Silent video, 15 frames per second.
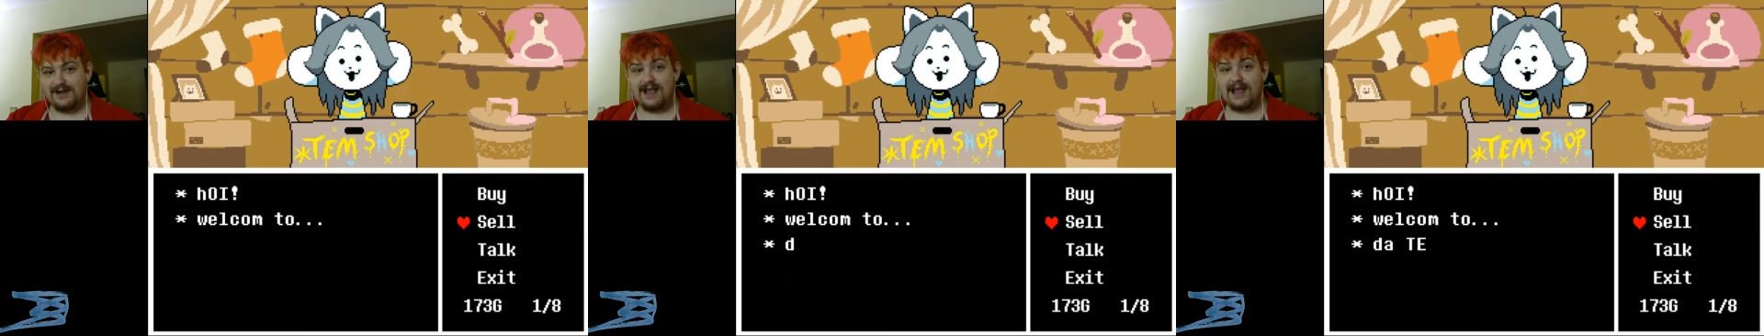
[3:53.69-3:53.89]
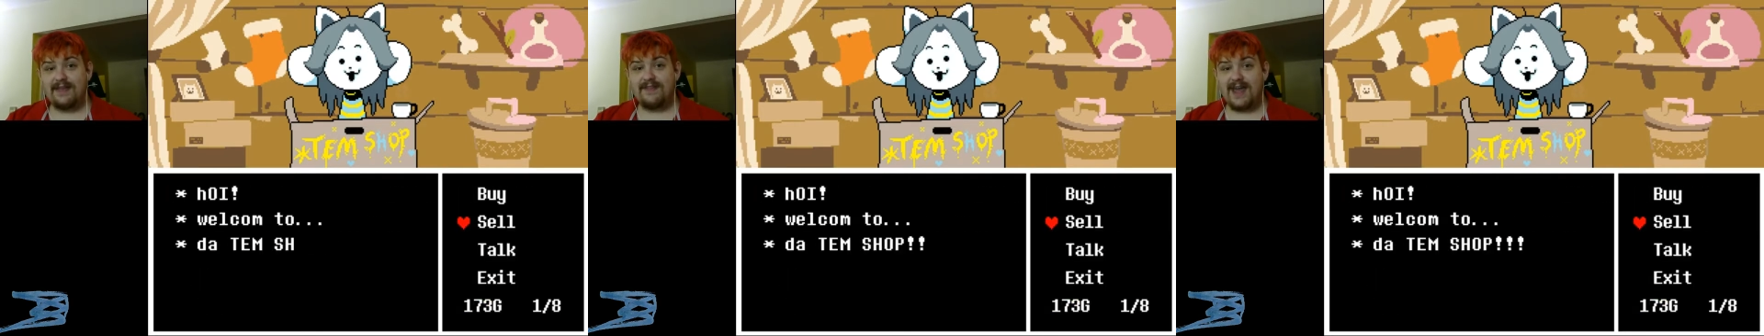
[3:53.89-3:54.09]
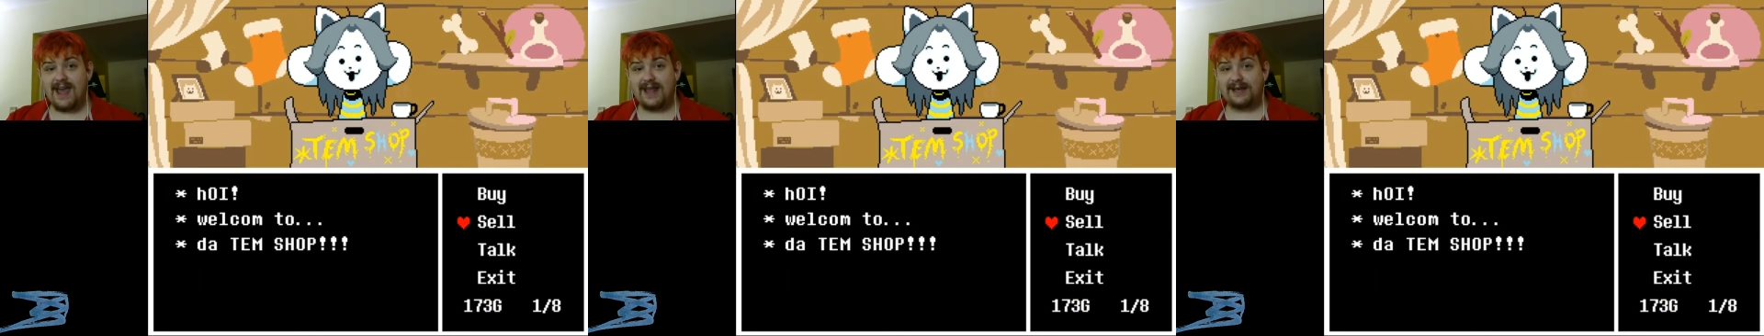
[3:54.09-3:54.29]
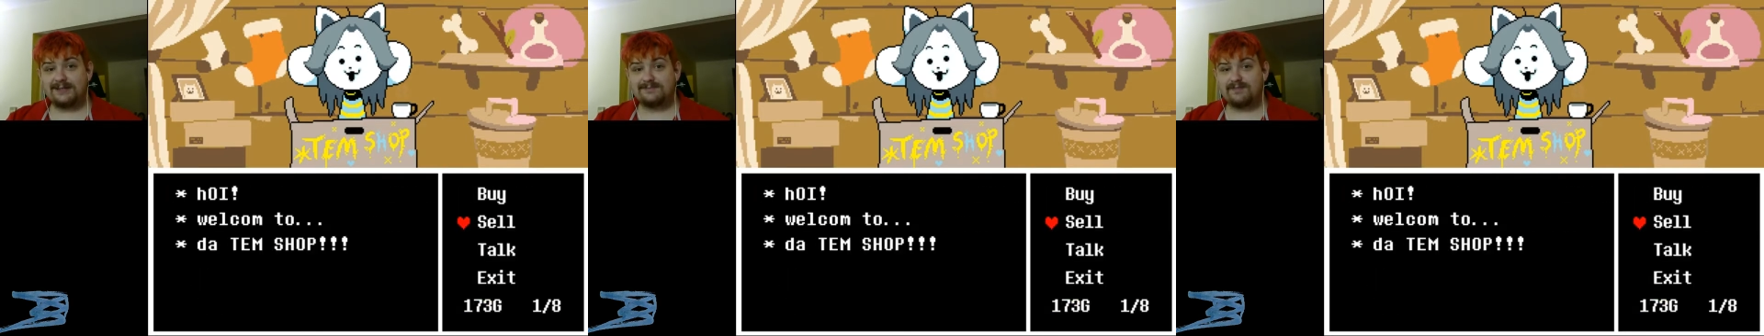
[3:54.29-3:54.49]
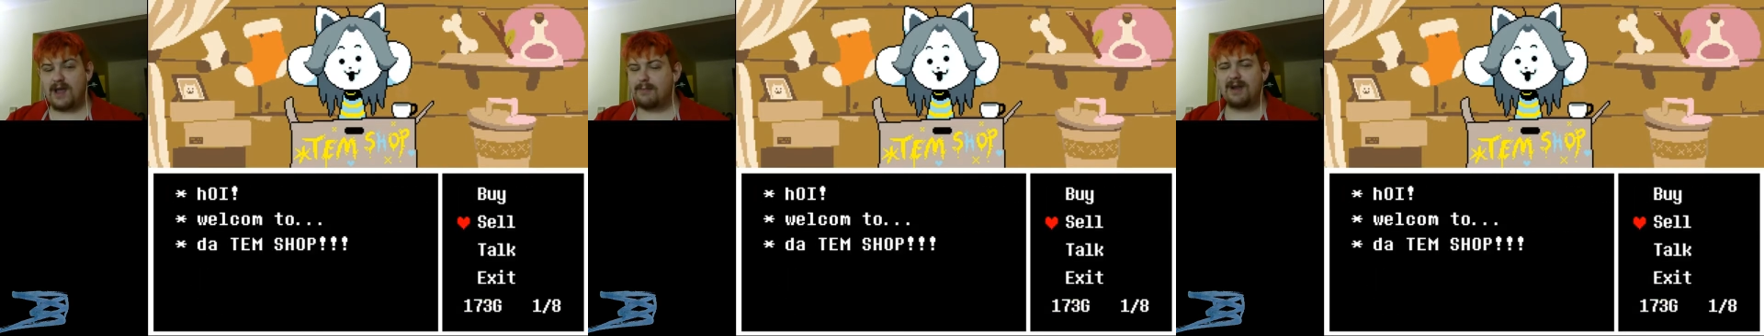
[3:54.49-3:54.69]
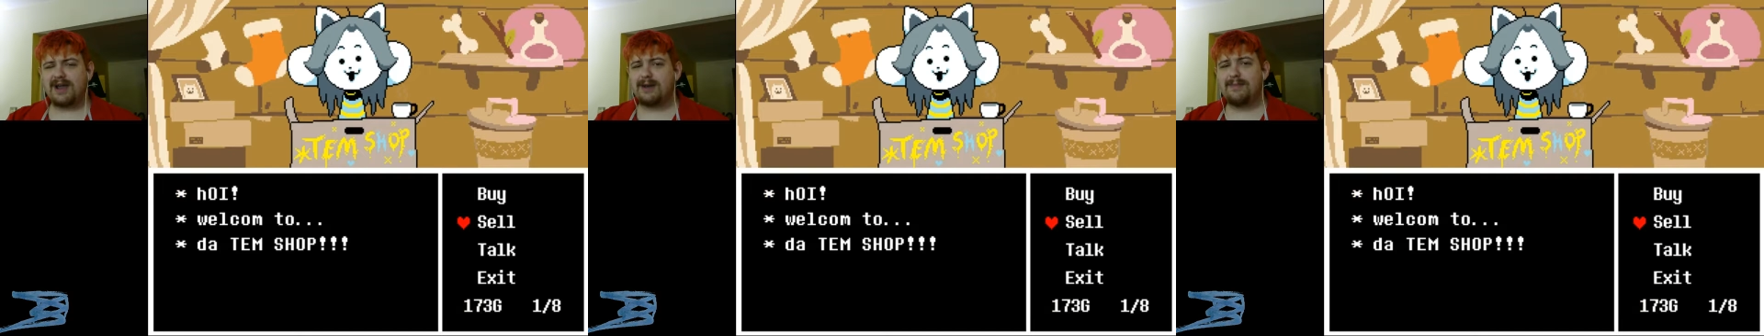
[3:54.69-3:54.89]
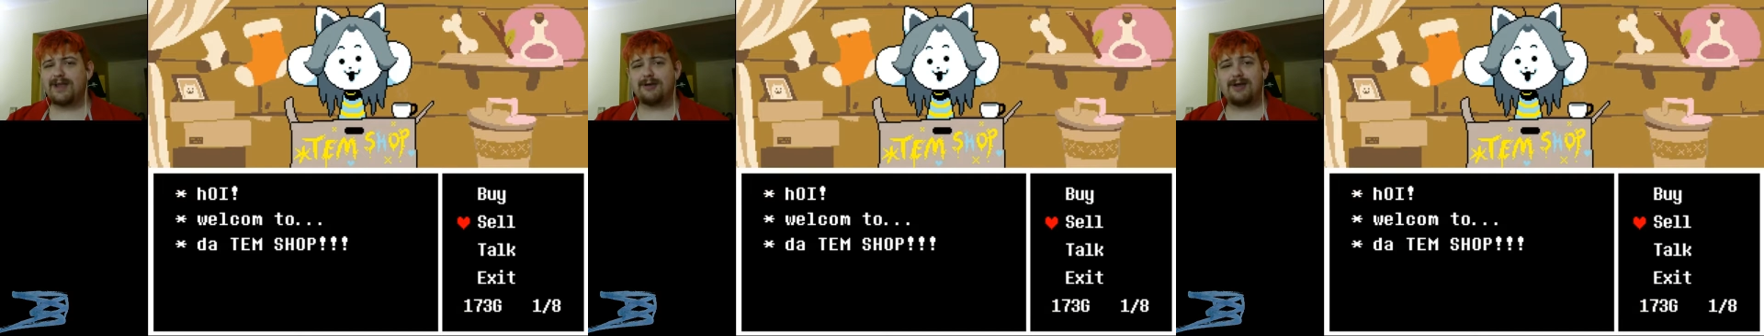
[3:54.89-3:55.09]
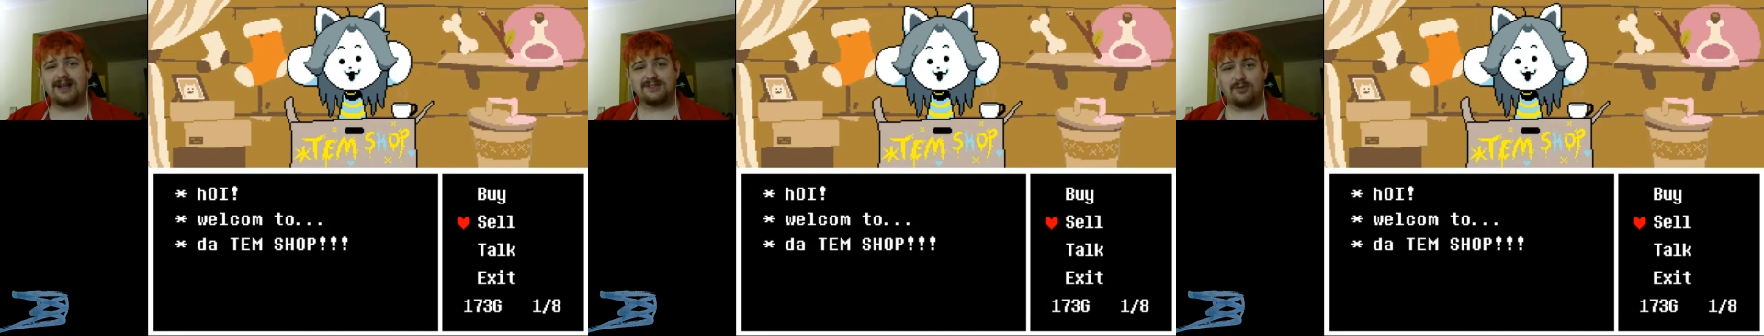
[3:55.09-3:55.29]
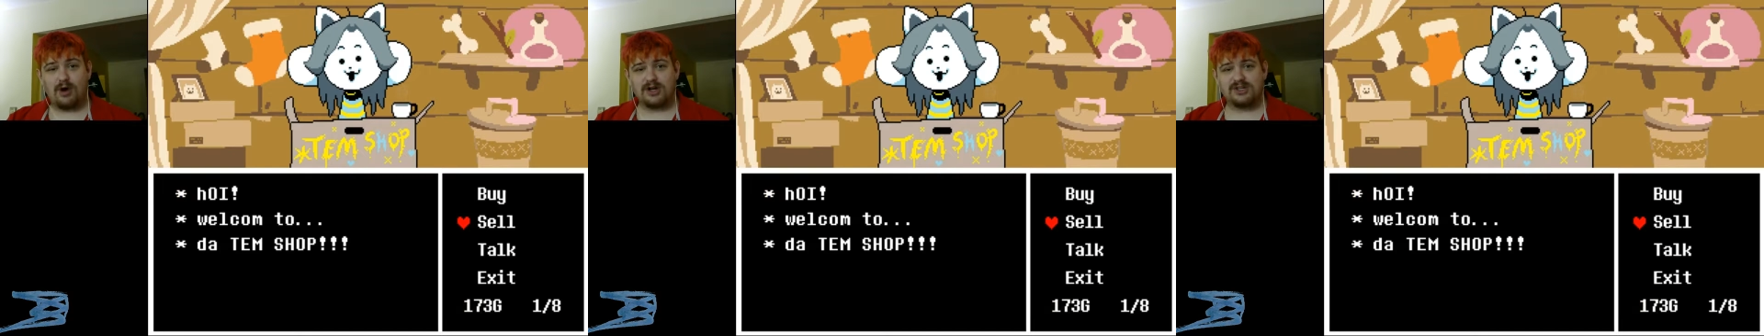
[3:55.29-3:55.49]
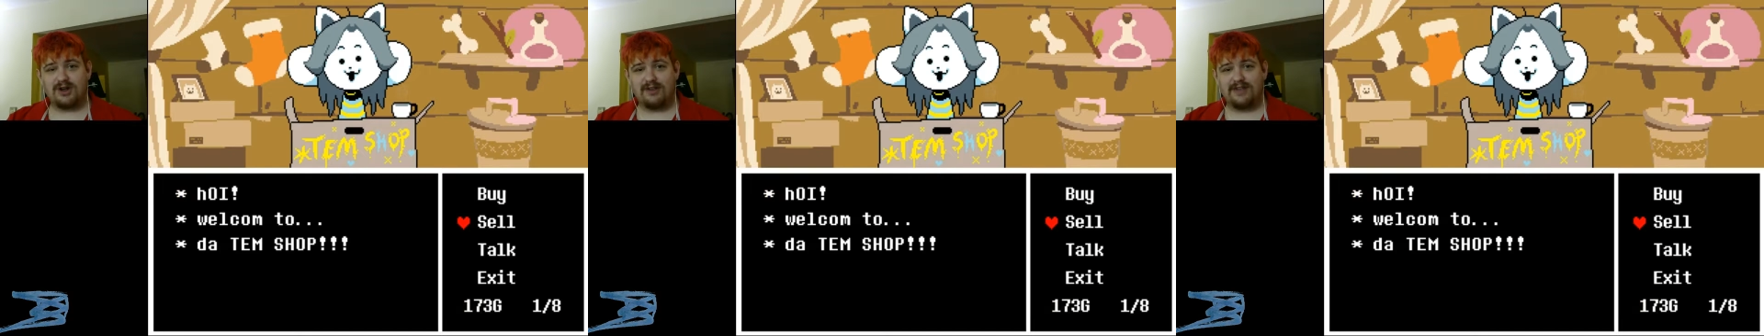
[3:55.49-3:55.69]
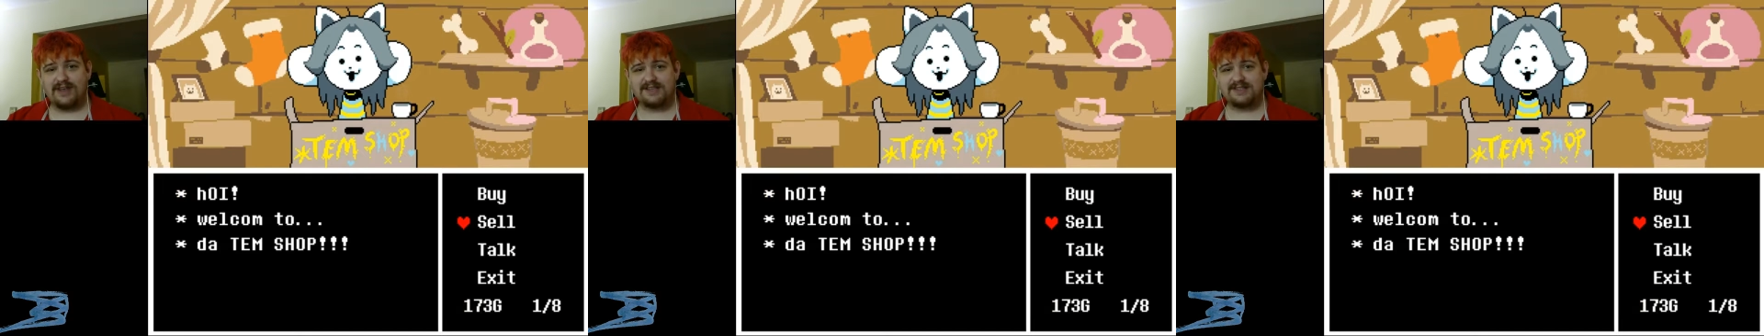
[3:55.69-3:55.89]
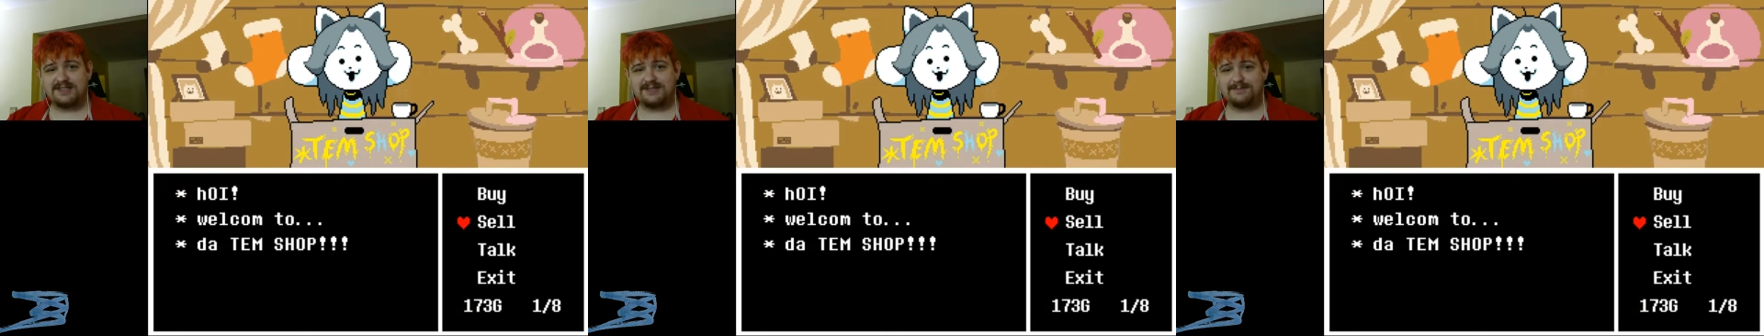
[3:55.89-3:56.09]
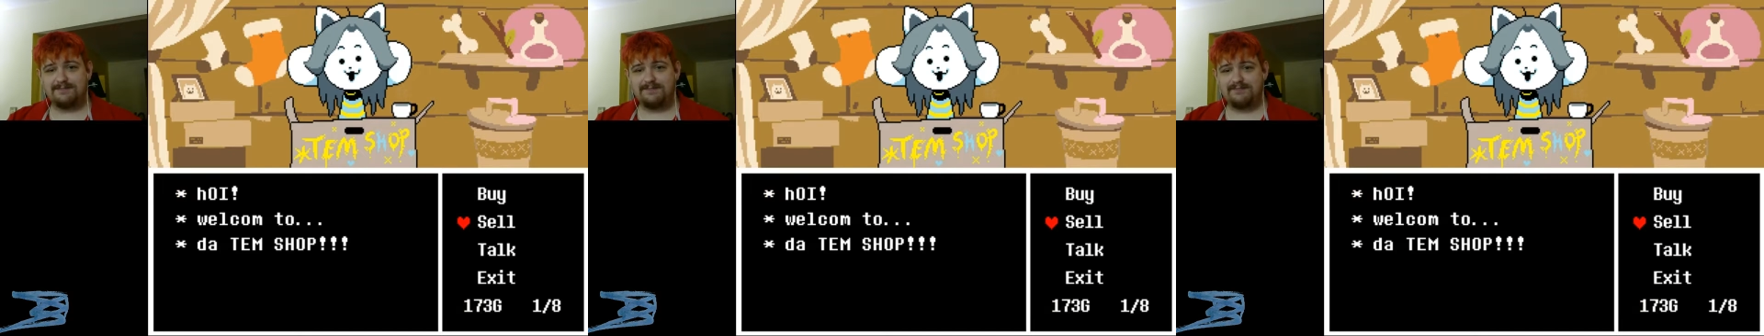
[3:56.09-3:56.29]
And then, I'm not gonna make you guys watch all this,